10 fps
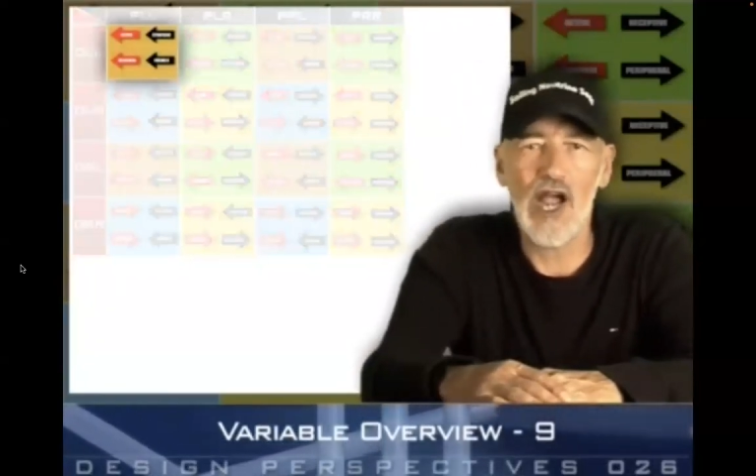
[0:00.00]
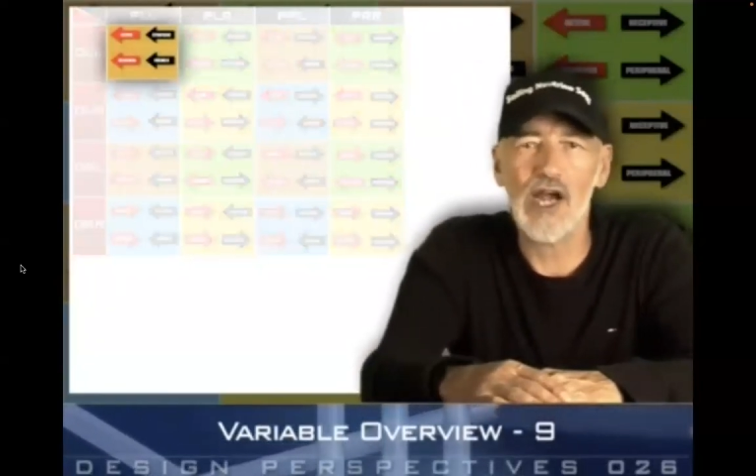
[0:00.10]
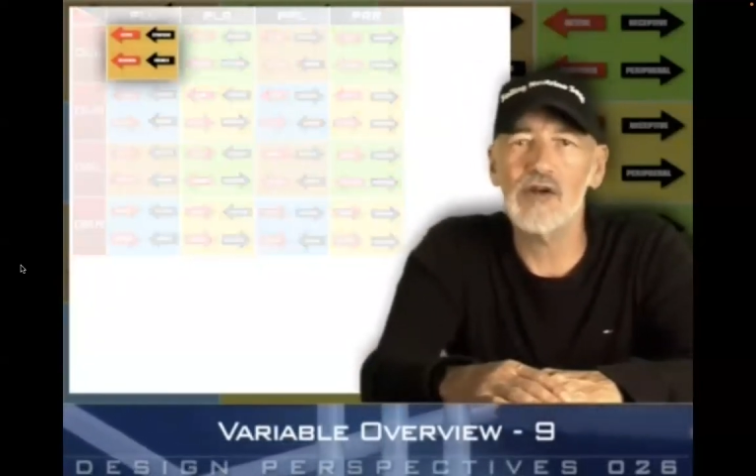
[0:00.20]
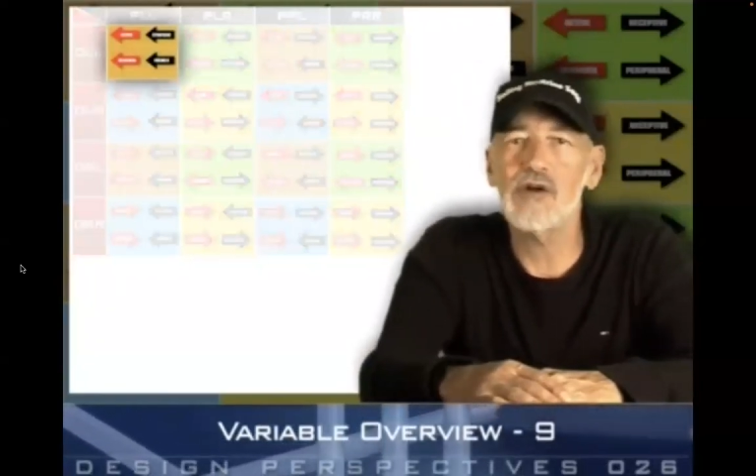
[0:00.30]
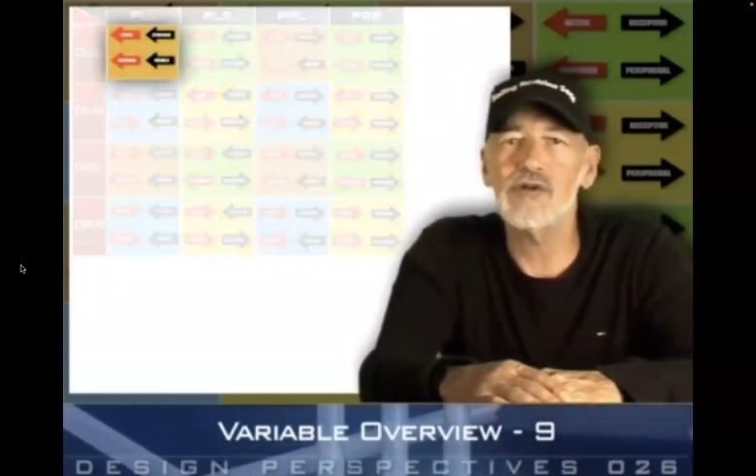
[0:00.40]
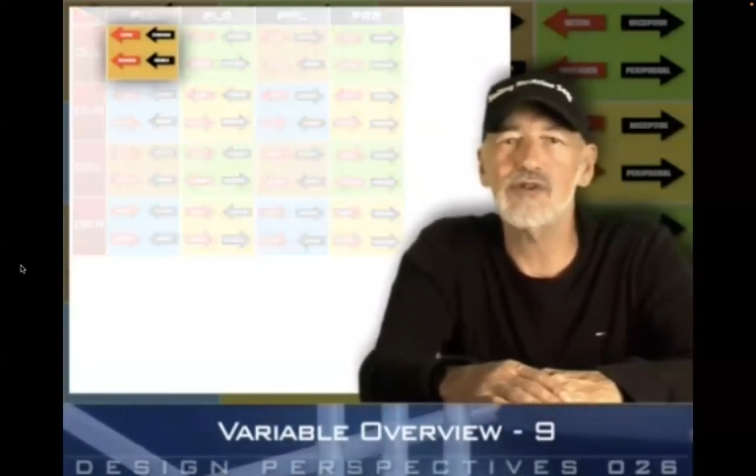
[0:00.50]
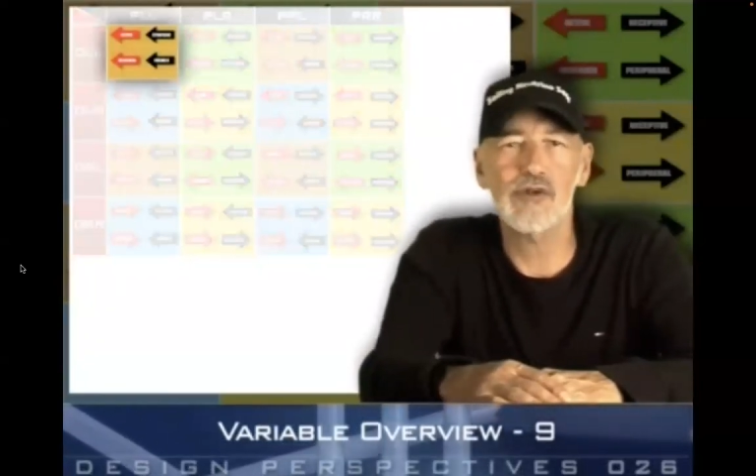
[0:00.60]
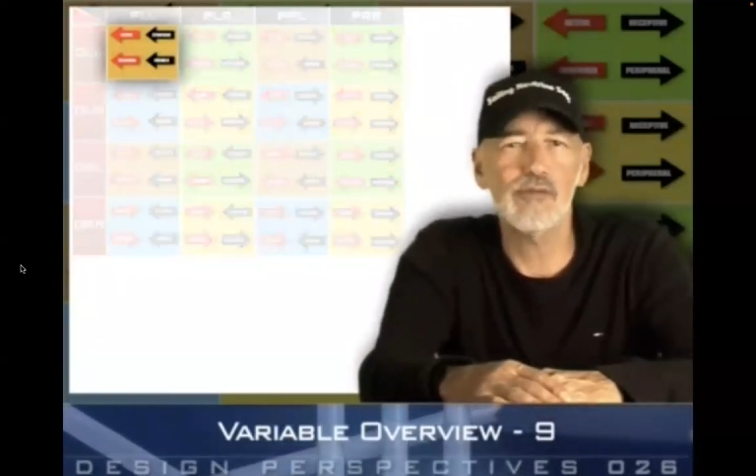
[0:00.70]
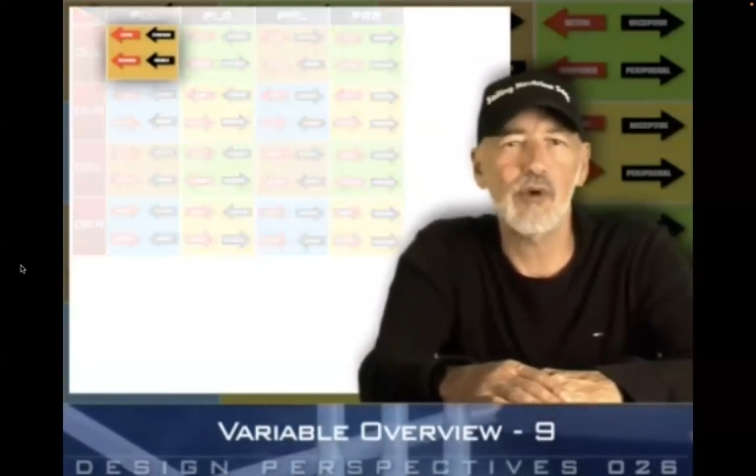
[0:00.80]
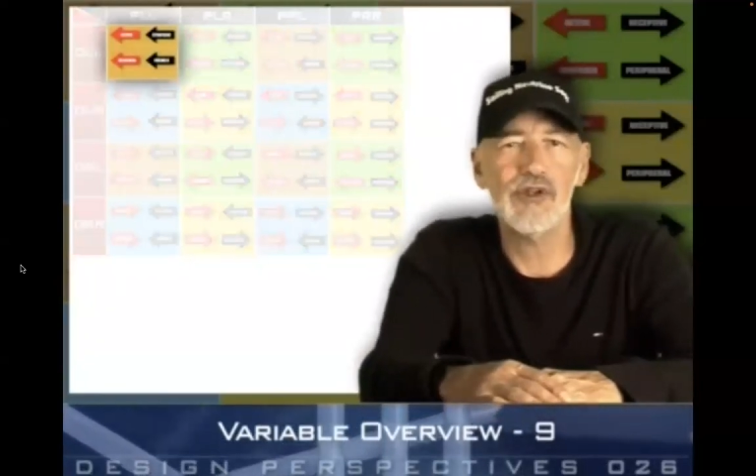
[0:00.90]
arrows
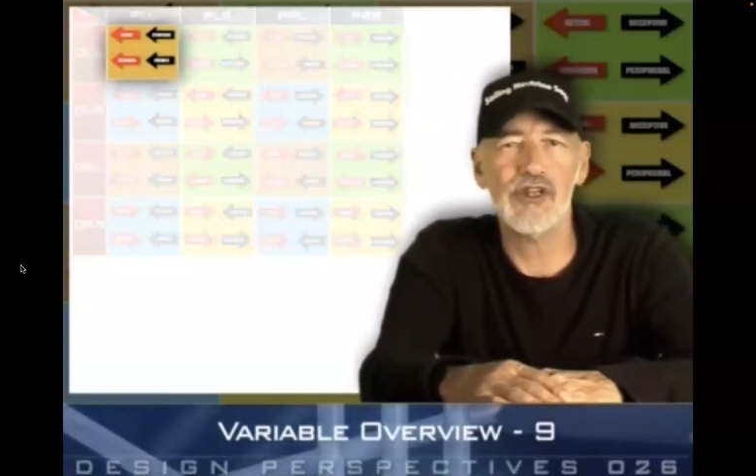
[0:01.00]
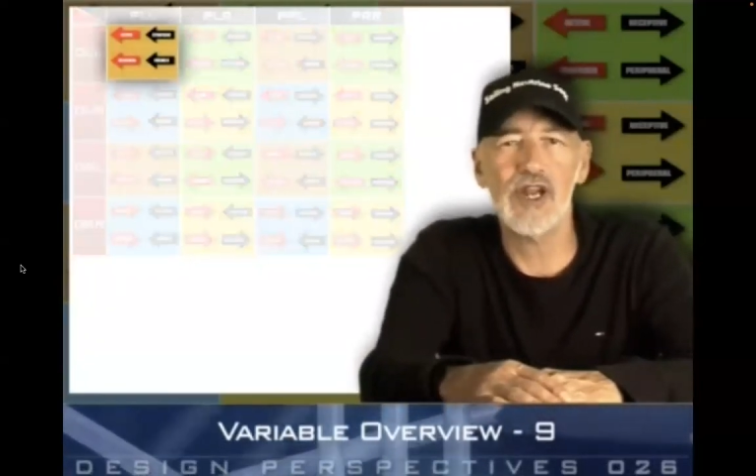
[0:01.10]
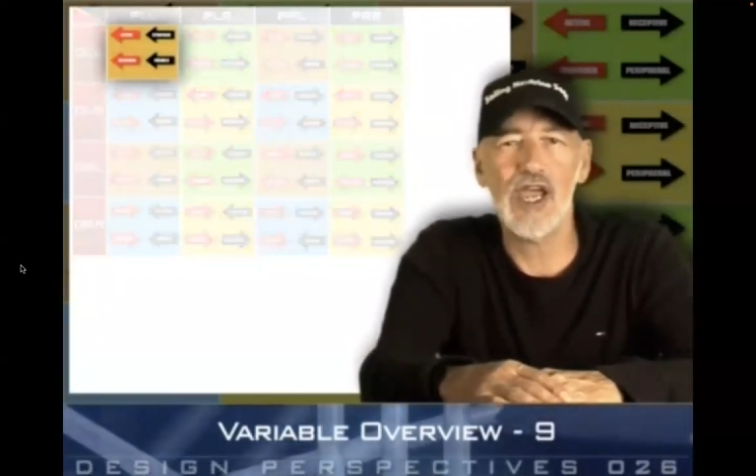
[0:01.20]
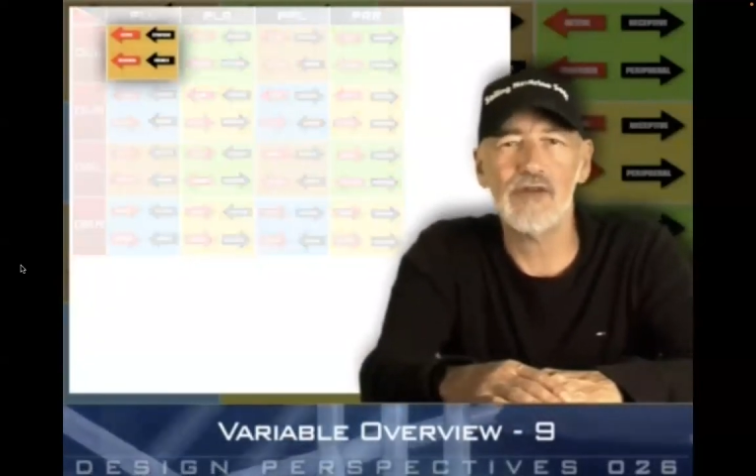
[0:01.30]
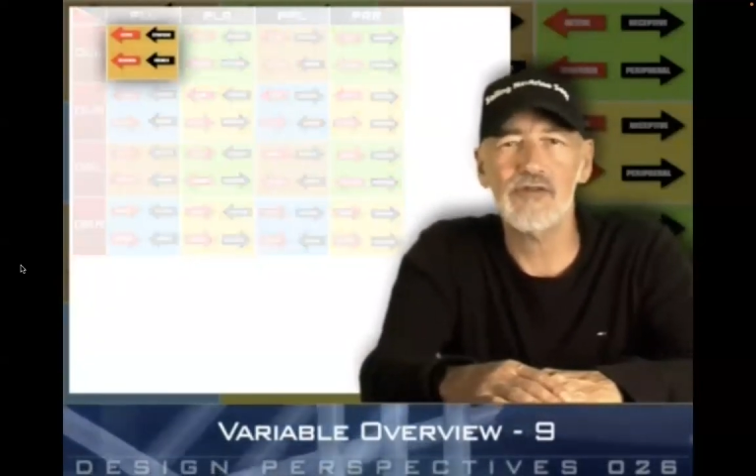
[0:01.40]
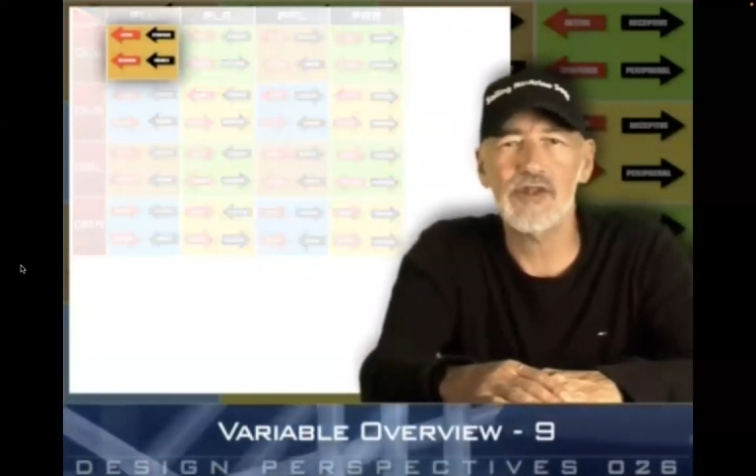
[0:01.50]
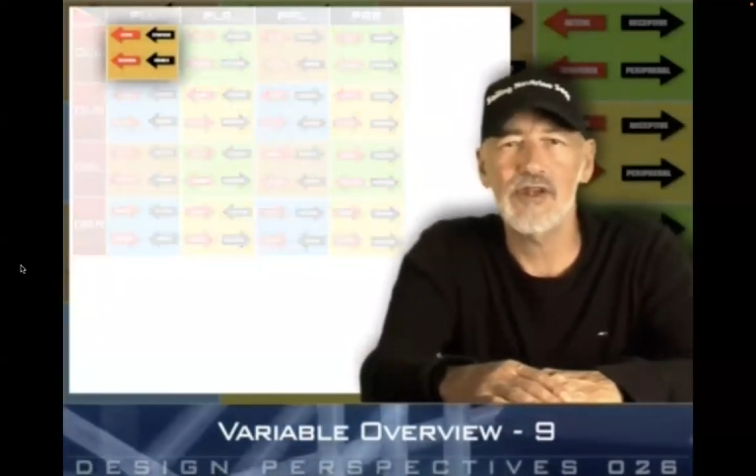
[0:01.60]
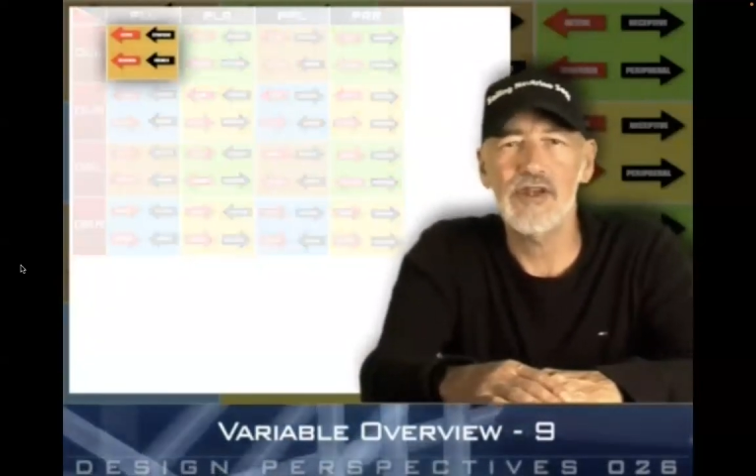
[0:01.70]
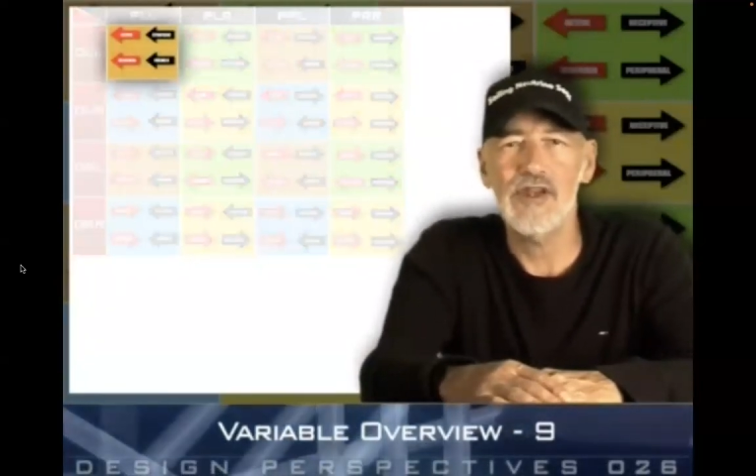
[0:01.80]
are pointed left.